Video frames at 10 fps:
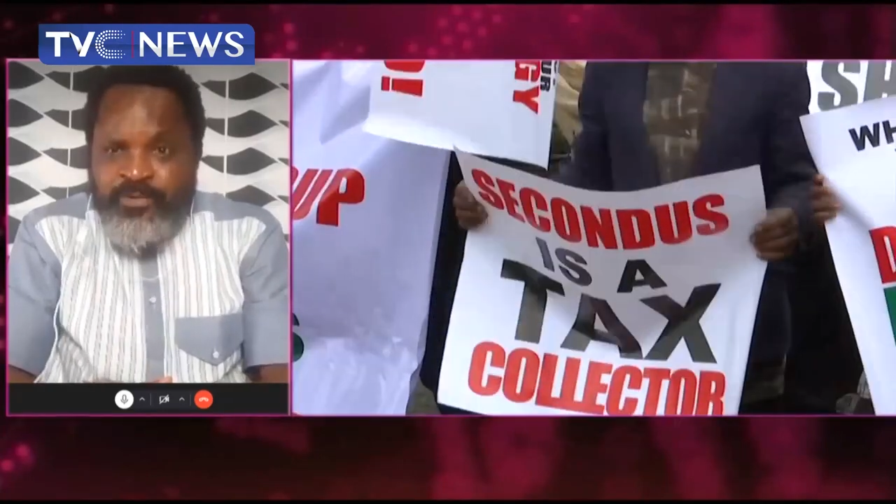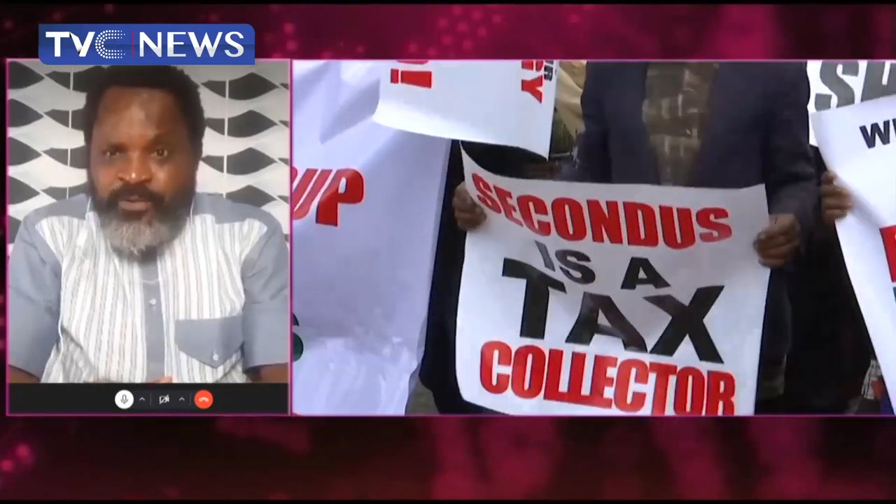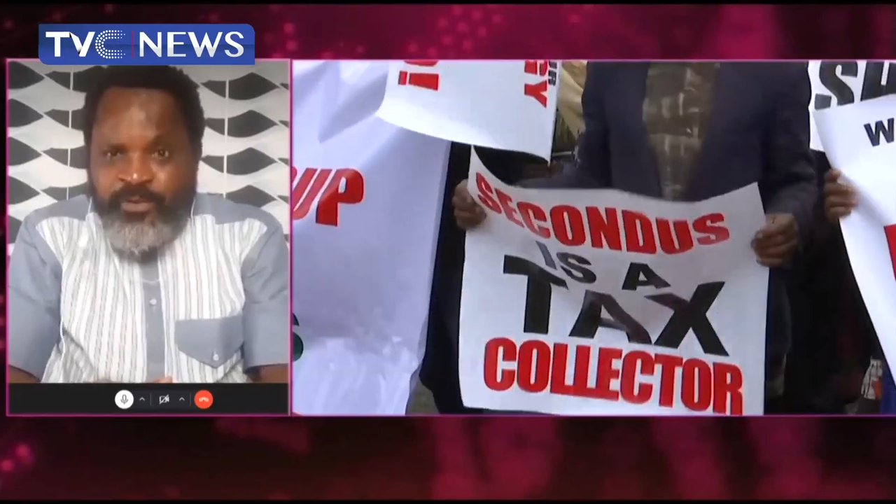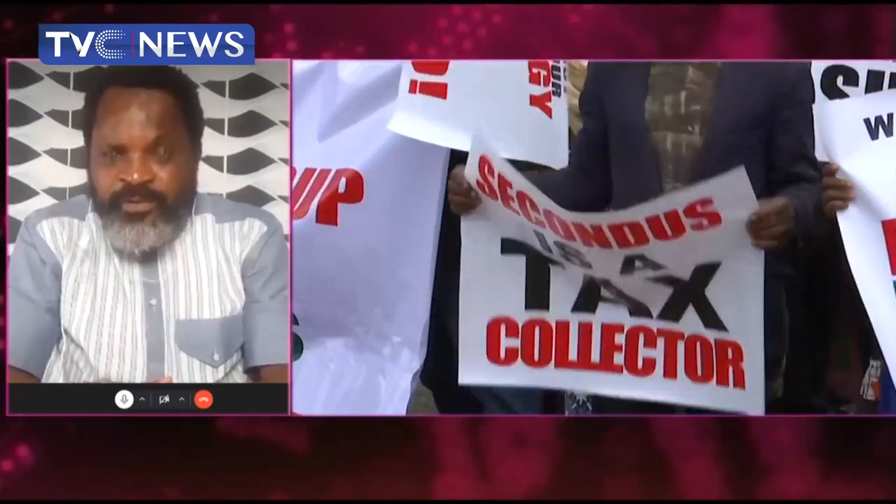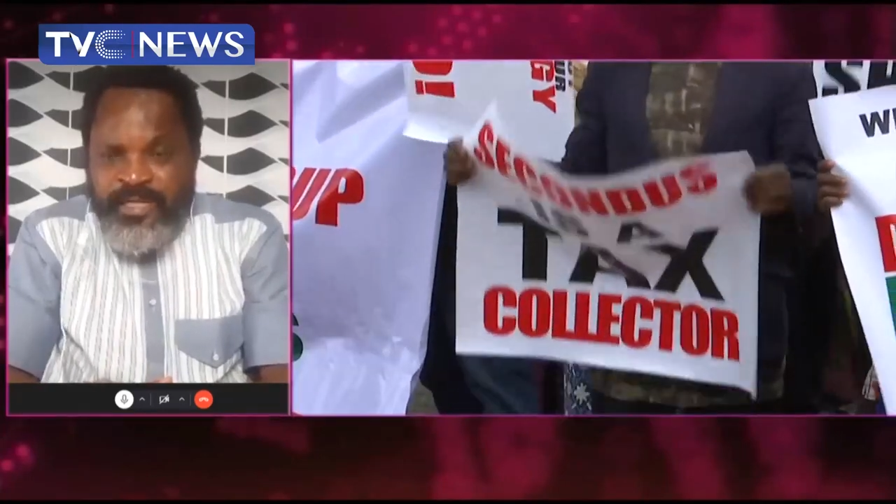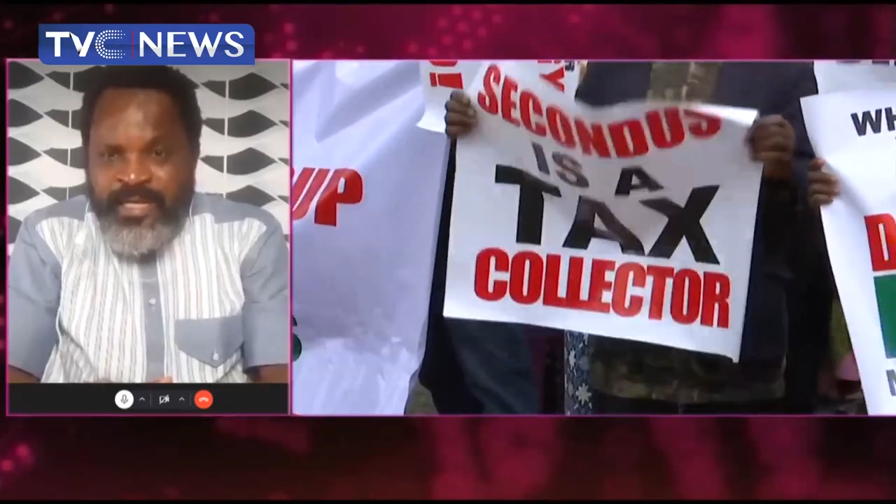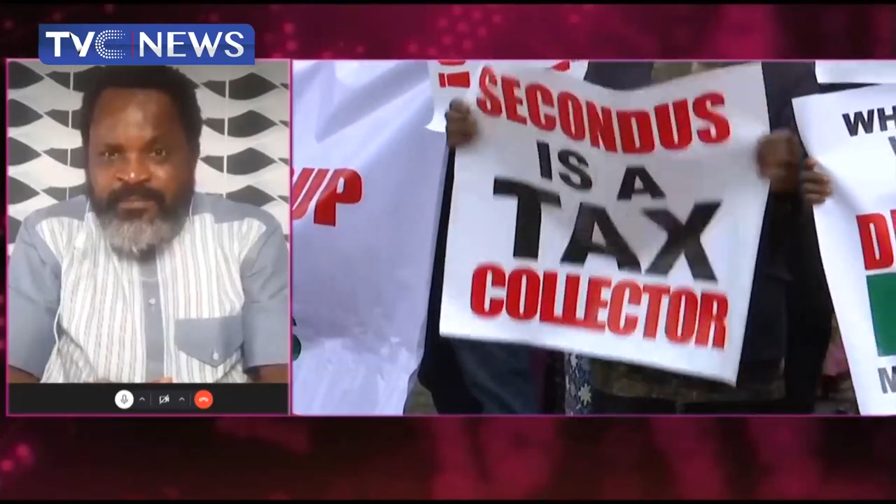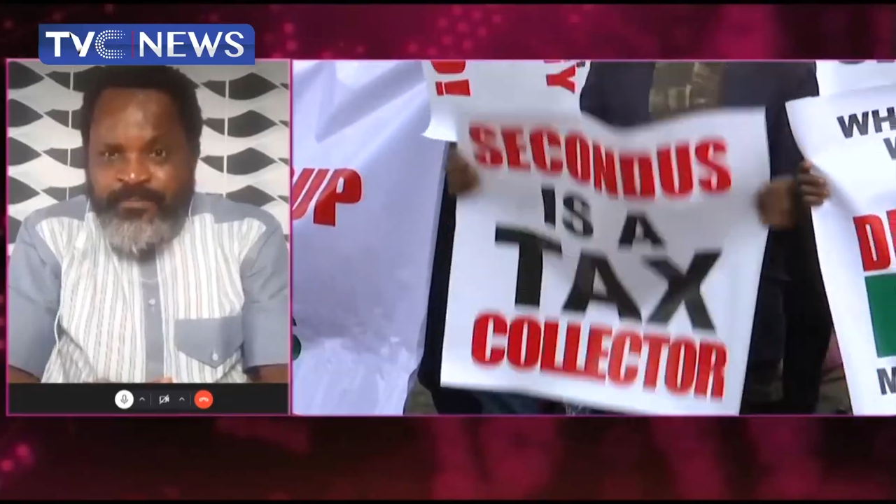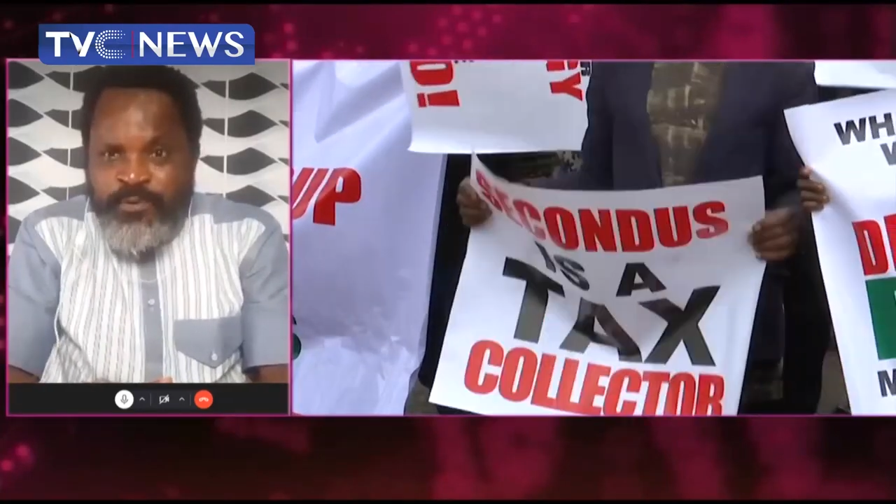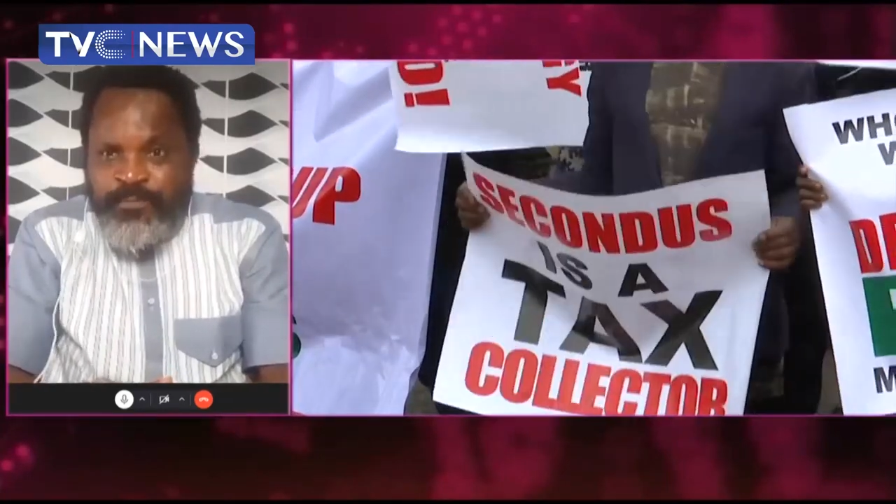to note
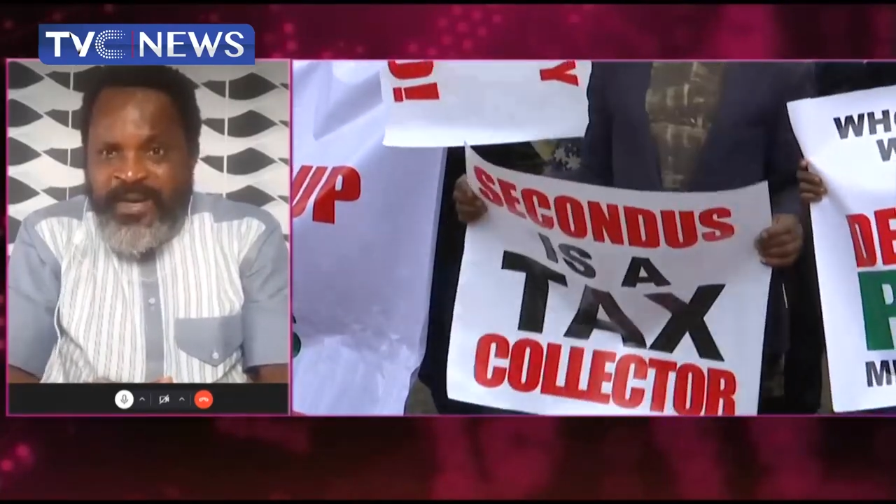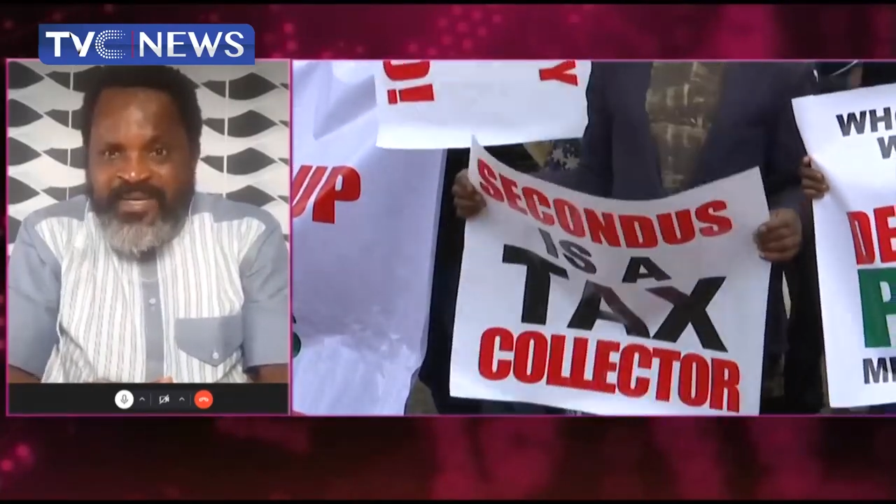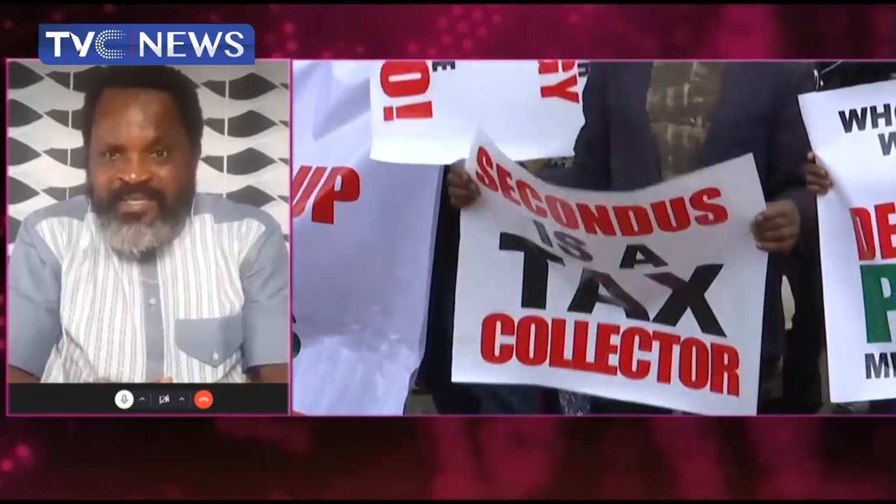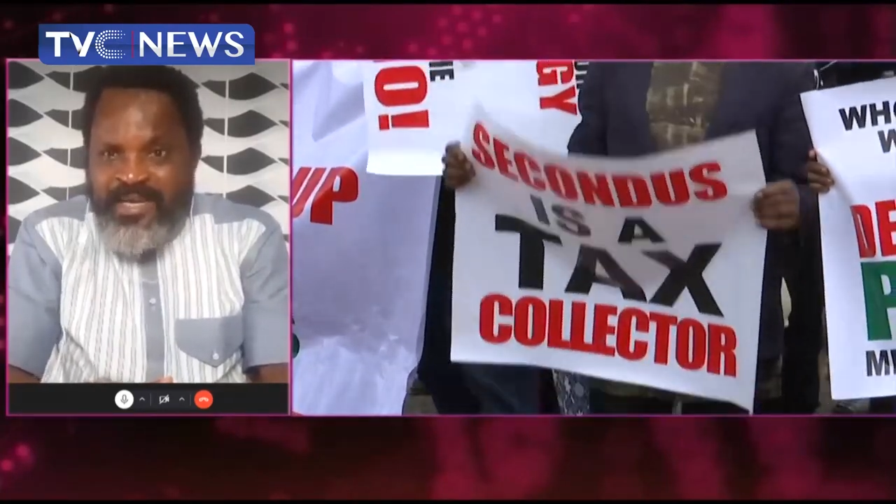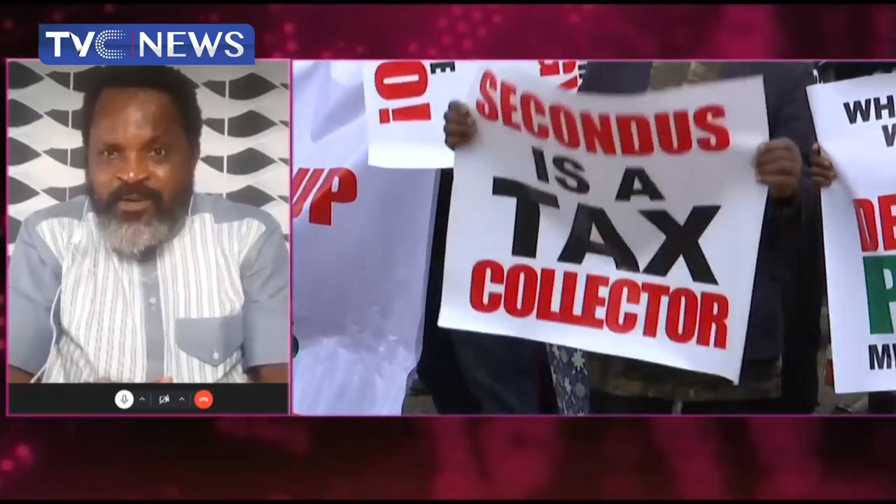that both parties